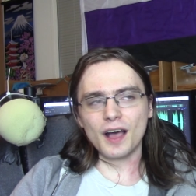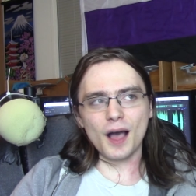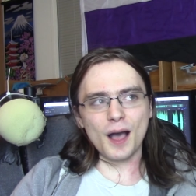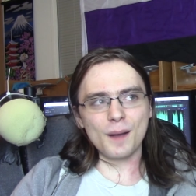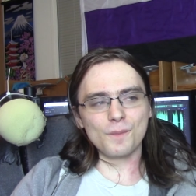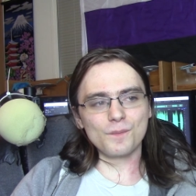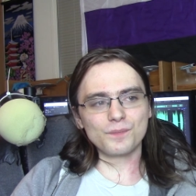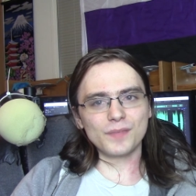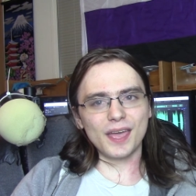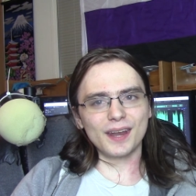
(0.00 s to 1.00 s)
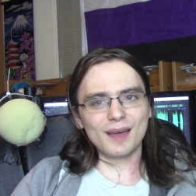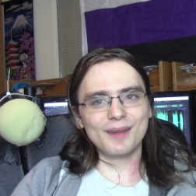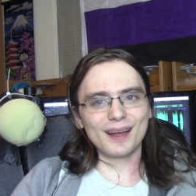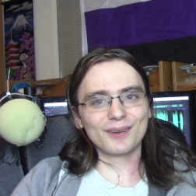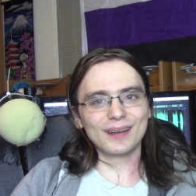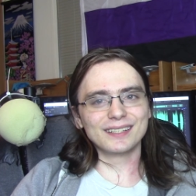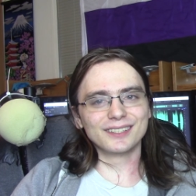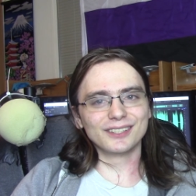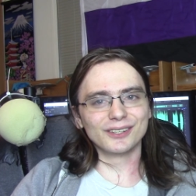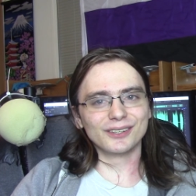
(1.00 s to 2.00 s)
And I'm not quite
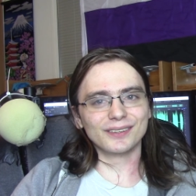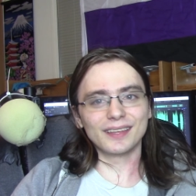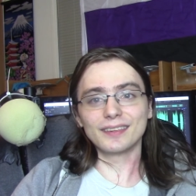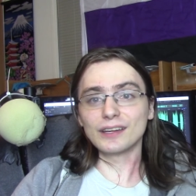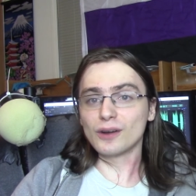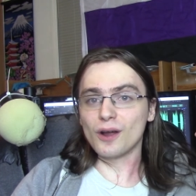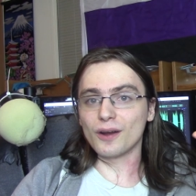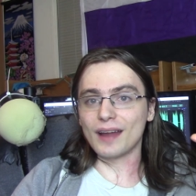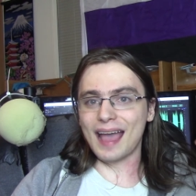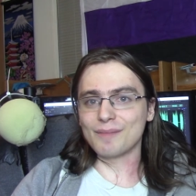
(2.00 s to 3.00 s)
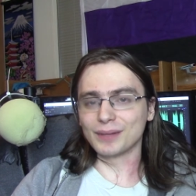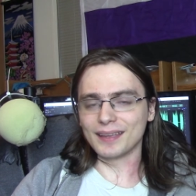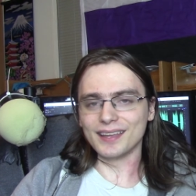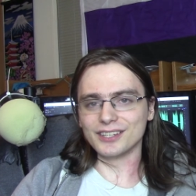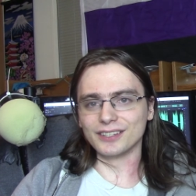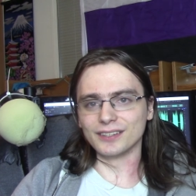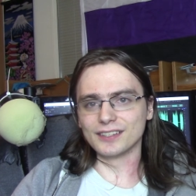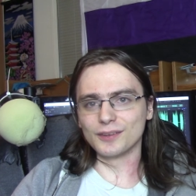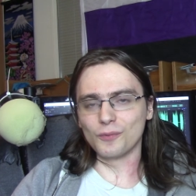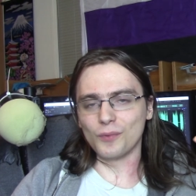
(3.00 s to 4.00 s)
sure. There are
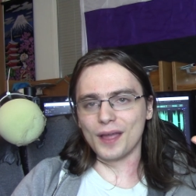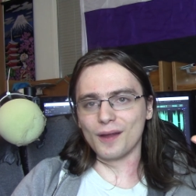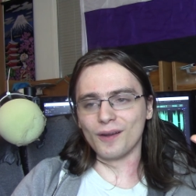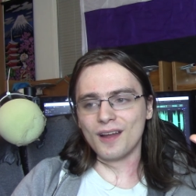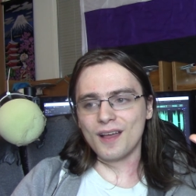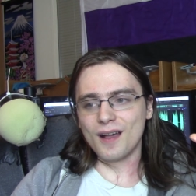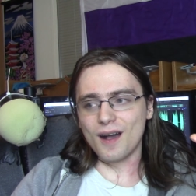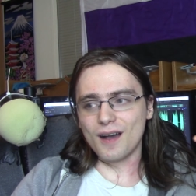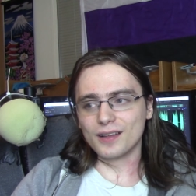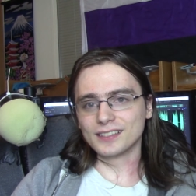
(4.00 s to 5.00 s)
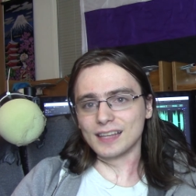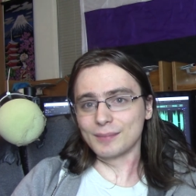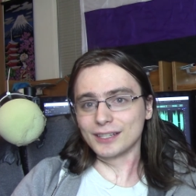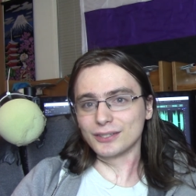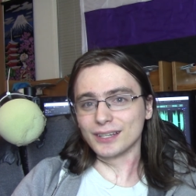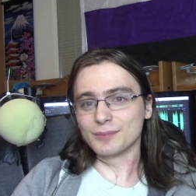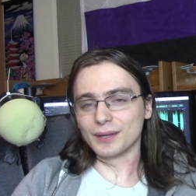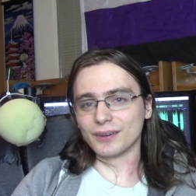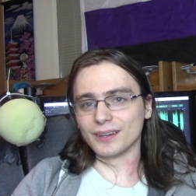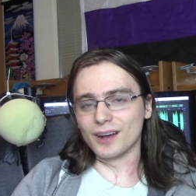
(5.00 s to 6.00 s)
applications where
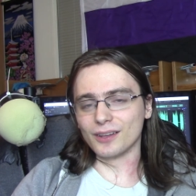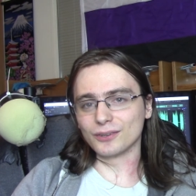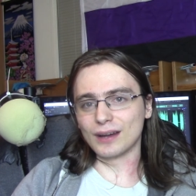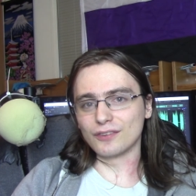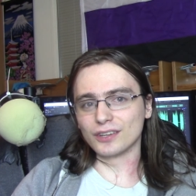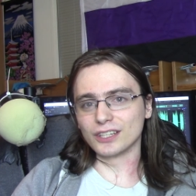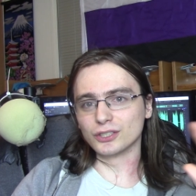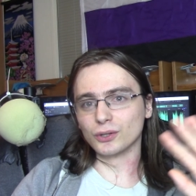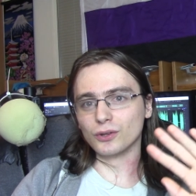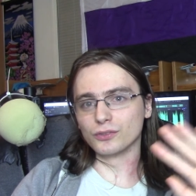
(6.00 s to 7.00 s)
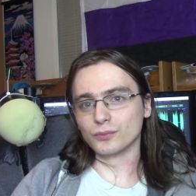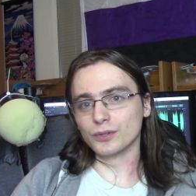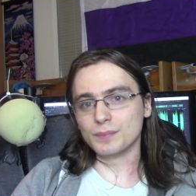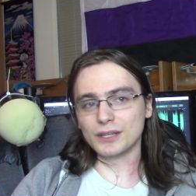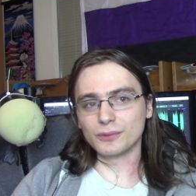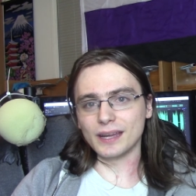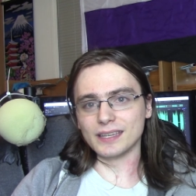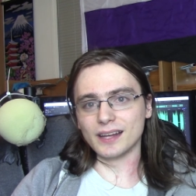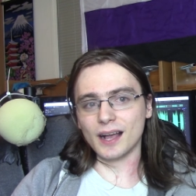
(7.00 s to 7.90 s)
semi-transparent holographic controls would be great.